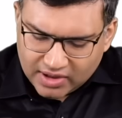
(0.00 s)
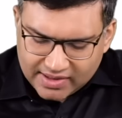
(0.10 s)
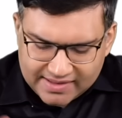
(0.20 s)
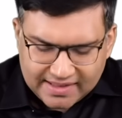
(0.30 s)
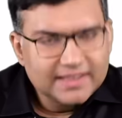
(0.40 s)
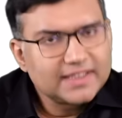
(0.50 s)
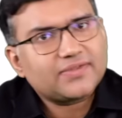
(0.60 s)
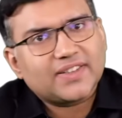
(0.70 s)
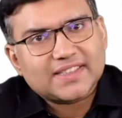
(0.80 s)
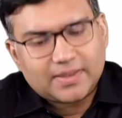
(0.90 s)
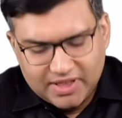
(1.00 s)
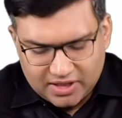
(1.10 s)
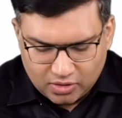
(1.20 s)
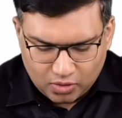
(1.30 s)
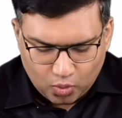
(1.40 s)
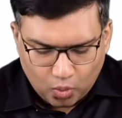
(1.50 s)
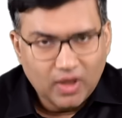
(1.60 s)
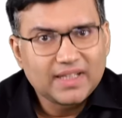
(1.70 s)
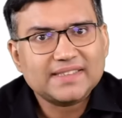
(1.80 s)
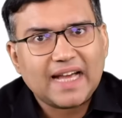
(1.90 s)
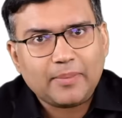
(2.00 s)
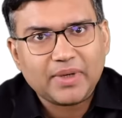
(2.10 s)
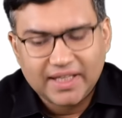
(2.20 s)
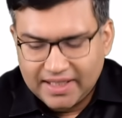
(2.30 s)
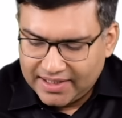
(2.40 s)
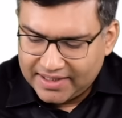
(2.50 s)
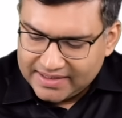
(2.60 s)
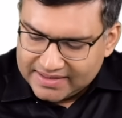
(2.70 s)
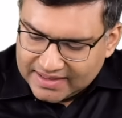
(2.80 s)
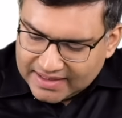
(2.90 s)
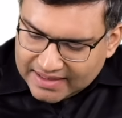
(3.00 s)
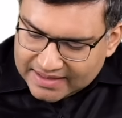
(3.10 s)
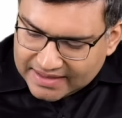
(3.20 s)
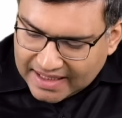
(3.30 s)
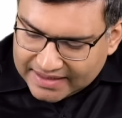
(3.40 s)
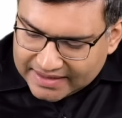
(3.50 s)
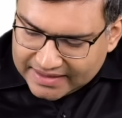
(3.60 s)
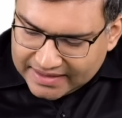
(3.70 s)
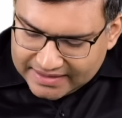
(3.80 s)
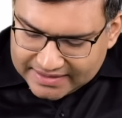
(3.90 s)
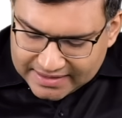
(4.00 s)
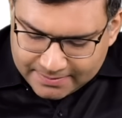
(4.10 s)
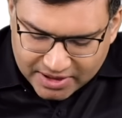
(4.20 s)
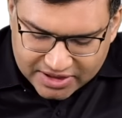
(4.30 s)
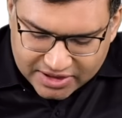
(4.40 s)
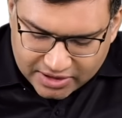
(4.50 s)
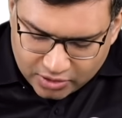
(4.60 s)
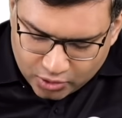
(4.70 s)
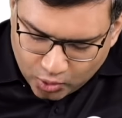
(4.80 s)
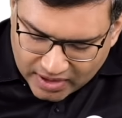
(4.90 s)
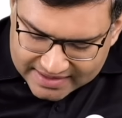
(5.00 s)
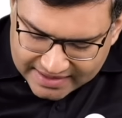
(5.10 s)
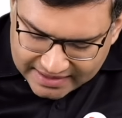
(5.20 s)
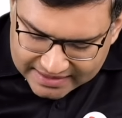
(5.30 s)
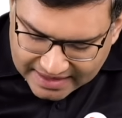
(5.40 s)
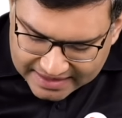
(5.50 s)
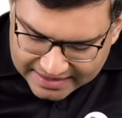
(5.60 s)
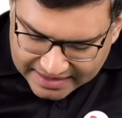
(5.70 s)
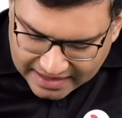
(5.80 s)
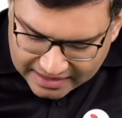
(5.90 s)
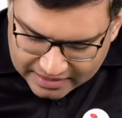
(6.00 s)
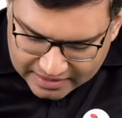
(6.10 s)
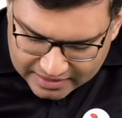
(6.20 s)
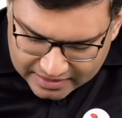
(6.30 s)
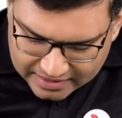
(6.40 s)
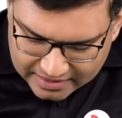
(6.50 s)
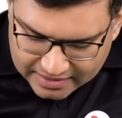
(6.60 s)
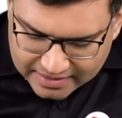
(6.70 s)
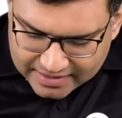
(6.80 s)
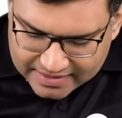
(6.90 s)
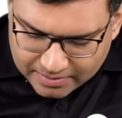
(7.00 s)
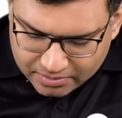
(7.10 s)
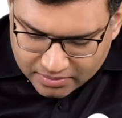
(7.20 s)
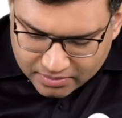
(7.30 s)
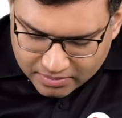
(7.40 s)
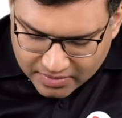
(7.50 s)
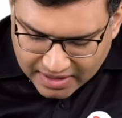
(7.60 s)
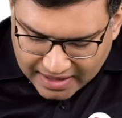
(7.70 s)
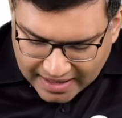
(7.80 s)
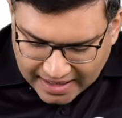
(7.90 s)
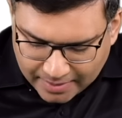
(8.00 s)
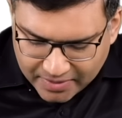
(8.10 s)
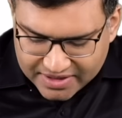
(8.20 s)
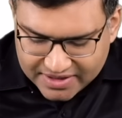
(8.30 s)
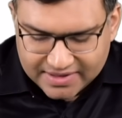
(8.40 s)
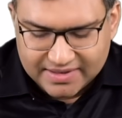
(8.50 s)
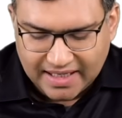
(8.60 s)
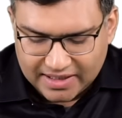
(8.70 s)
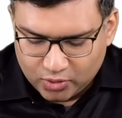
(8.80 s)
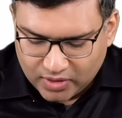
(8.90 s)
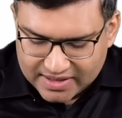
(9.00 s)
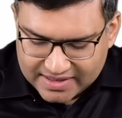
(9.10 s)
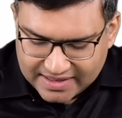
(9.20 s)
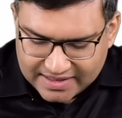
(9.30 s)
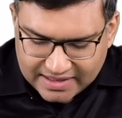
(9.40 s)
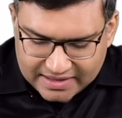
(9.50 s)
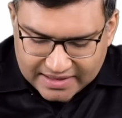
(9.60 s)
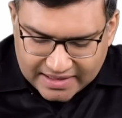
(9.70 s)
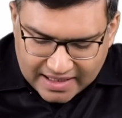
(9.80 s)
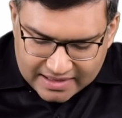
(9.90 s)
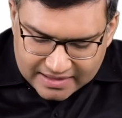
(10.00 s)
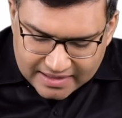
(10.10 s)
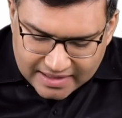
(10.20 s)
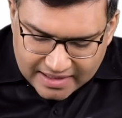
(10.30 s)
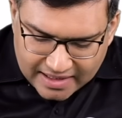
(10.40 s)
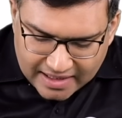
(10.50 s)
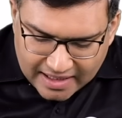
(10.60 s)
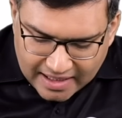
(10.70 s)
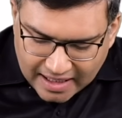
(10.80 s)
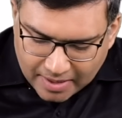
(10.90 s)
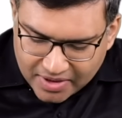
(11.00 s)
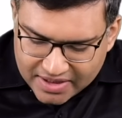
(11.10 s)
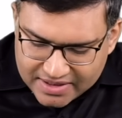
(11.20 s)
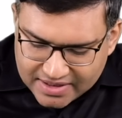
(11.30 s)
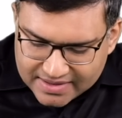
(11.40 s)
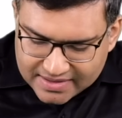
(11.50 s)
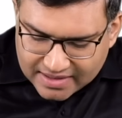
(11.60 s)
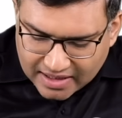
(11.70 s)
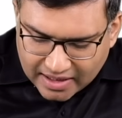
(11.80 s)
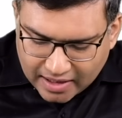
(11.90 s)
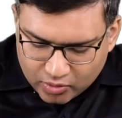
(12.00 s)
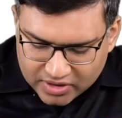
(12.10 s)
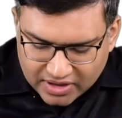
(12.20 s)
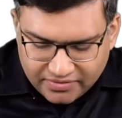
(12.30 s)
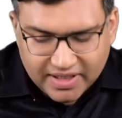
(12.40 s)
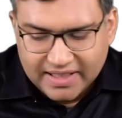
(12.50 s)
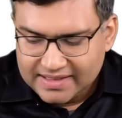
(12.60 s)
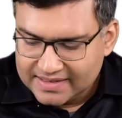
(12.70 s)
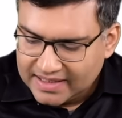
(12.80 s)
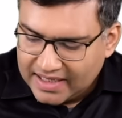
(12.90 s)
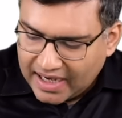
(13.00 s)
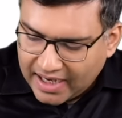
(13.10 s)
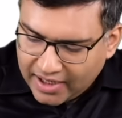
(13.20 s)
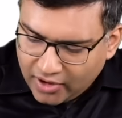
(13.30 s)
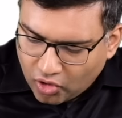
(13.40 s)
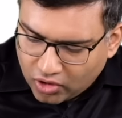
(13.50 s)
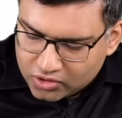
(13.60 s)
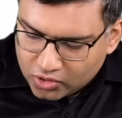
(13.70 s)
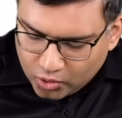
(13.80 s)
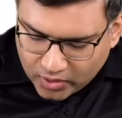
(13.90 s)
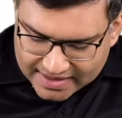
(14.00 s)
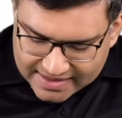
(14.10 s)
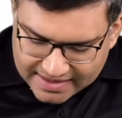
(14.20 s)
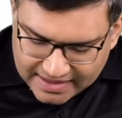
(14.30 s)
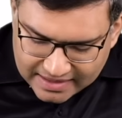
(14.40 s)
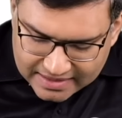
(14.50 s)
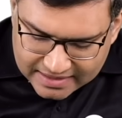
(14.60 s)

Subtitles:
See this first image. What is happening here is that in this picture, you are seeing that there are some hemorrhages. As you can see there, there are hemorrhages around the fundus, and also you can see